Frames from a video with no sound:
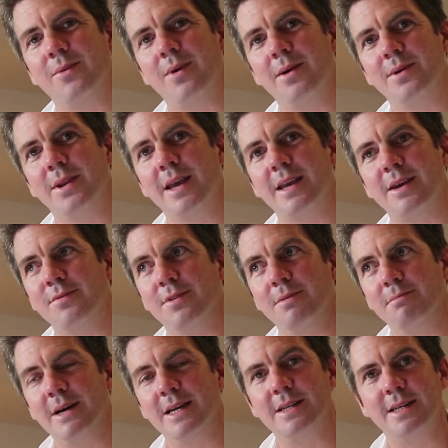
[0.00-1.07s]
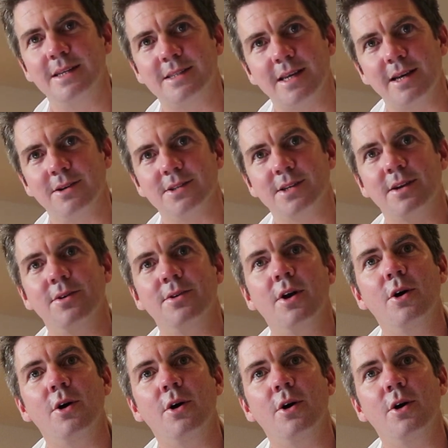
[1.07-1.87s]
Why would I give them my details? I don't